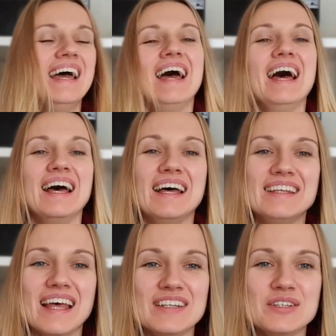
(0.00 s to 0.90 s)

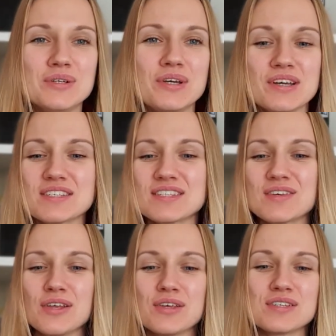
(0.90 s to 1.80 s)
and doing
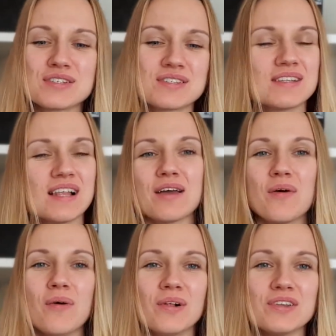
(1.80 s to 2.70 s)
like
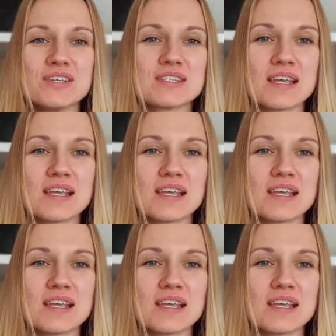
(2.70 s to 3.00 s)
all this